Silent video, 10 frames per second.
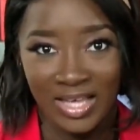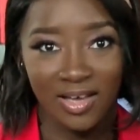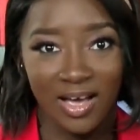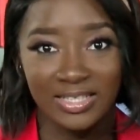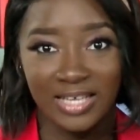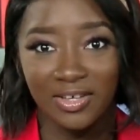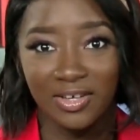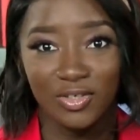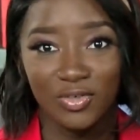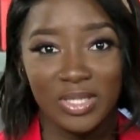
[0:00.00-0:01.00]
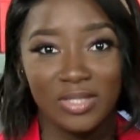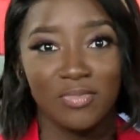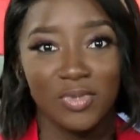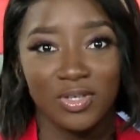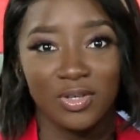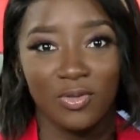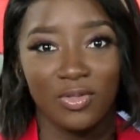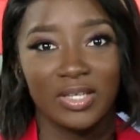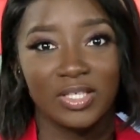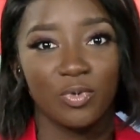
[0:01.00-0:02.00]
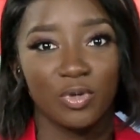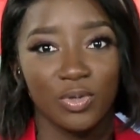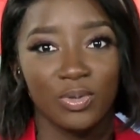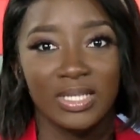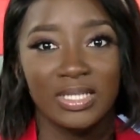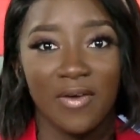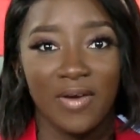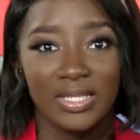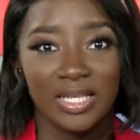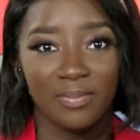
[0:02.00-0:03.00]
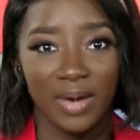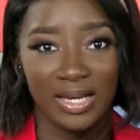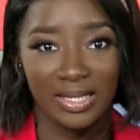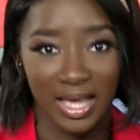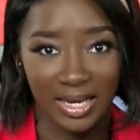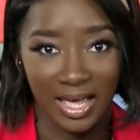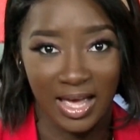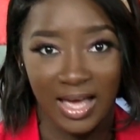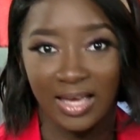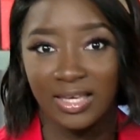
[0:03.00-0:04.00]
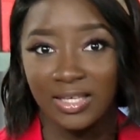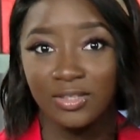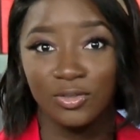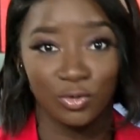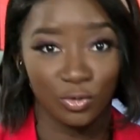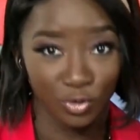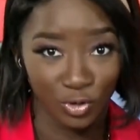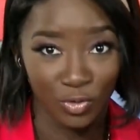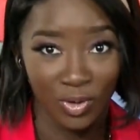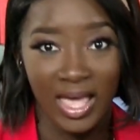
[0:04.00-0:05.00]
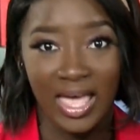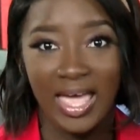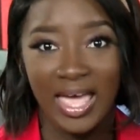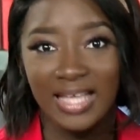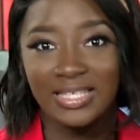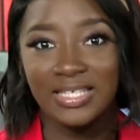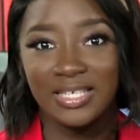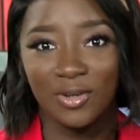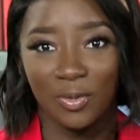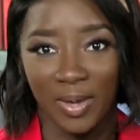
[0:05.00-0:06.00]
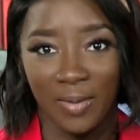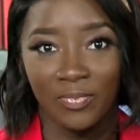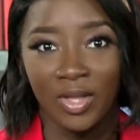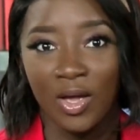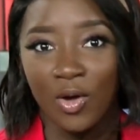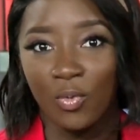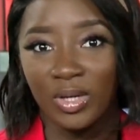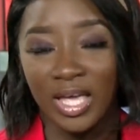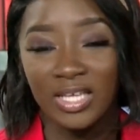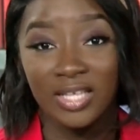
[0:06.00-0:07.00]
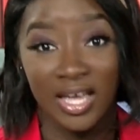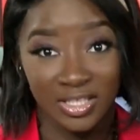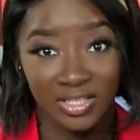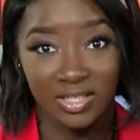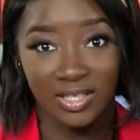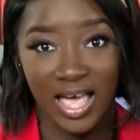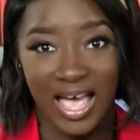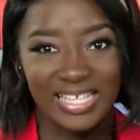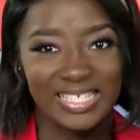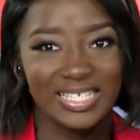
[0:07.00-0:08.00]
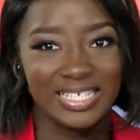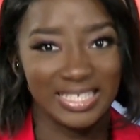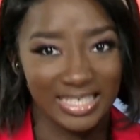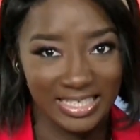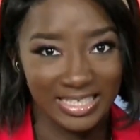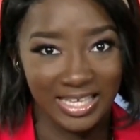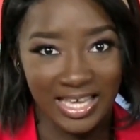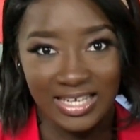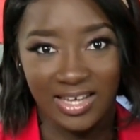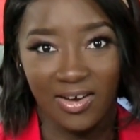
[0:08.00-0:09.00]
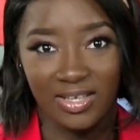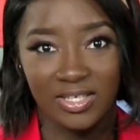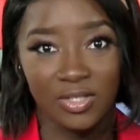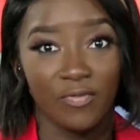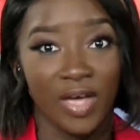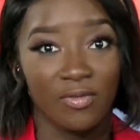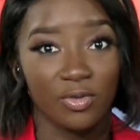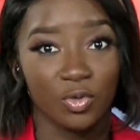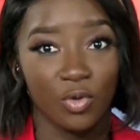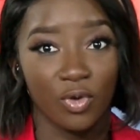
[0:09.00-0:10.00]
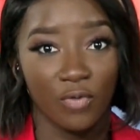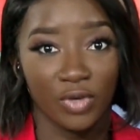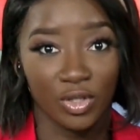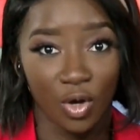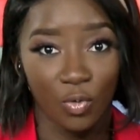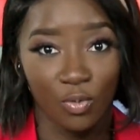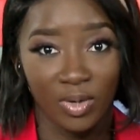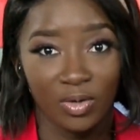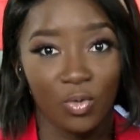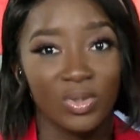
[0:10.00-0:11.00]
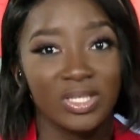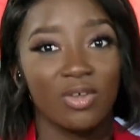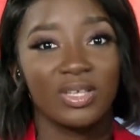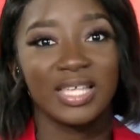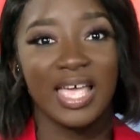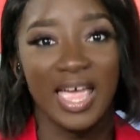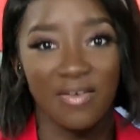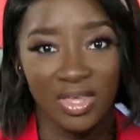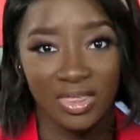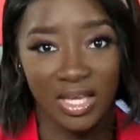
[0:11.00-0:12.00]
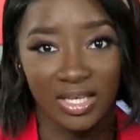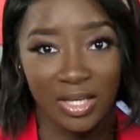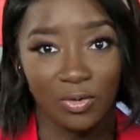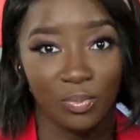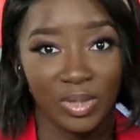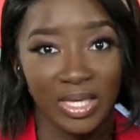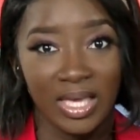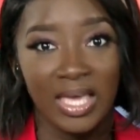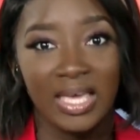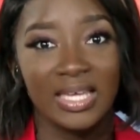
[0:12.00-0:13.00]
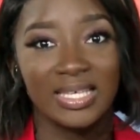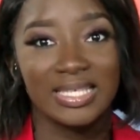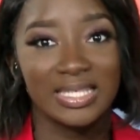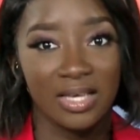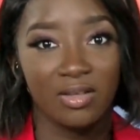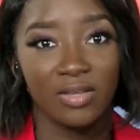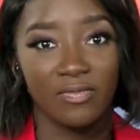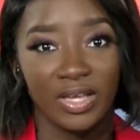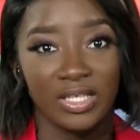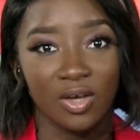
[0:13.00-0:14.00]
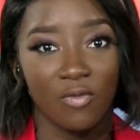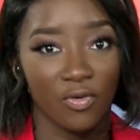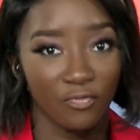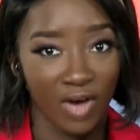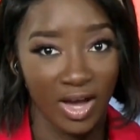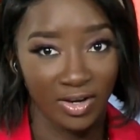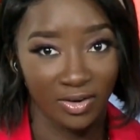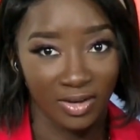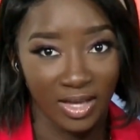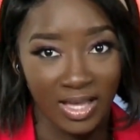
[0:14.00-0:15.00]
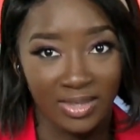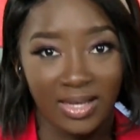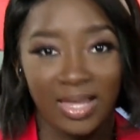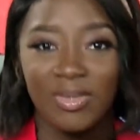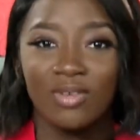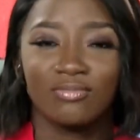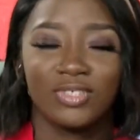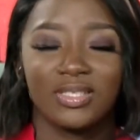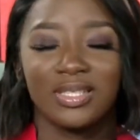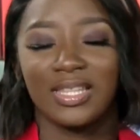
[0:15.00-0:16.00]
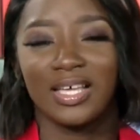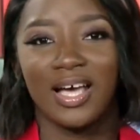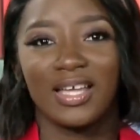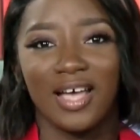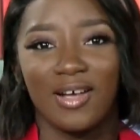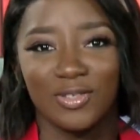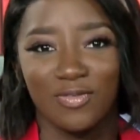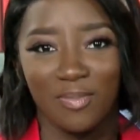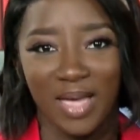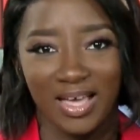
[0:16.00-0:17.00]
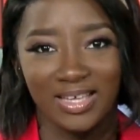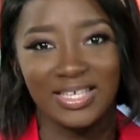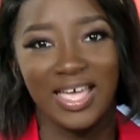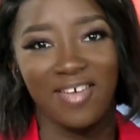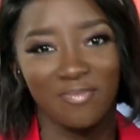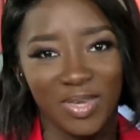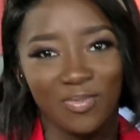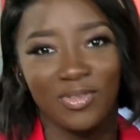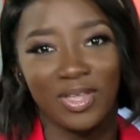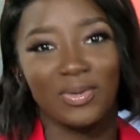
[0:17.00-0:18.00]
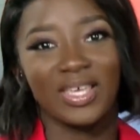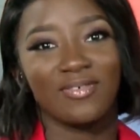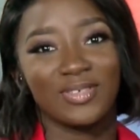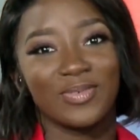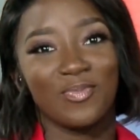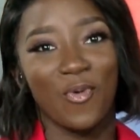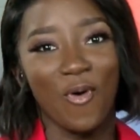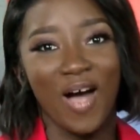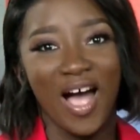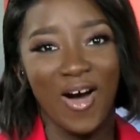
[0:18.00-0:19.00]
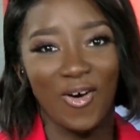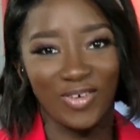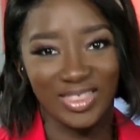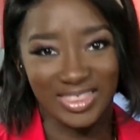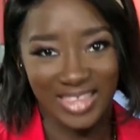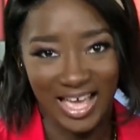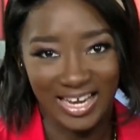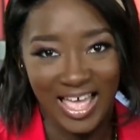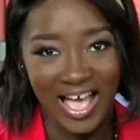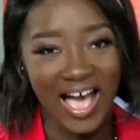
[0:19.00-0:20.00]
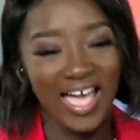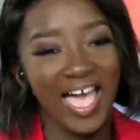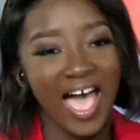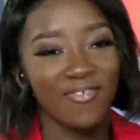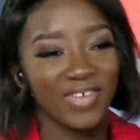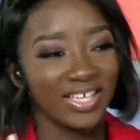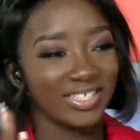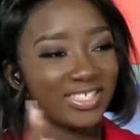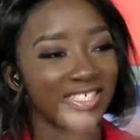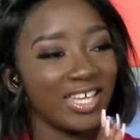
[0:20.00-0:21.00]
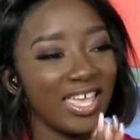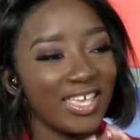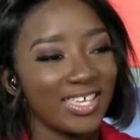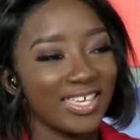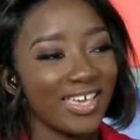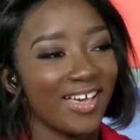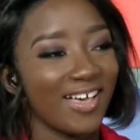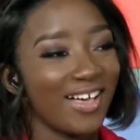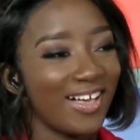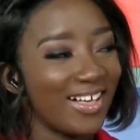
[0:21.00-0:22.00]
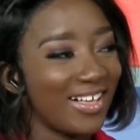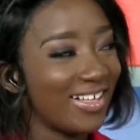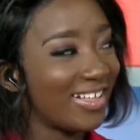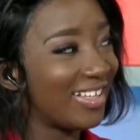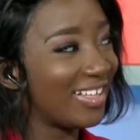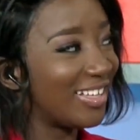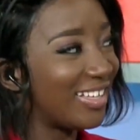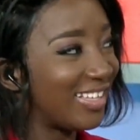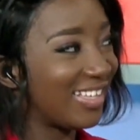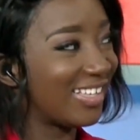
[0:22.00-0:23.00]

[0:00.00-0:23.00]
Now, Ada the Country is a musical that is produced and directed by Lala Doju and Titilope with Kate Henshaw as the lead. Now, it is a survival story of a young woman who has lost everything they could be in a single event of a fire. Now, let me not just let the cat out of the bag because I have people that will give us more on that. I have Chigurl!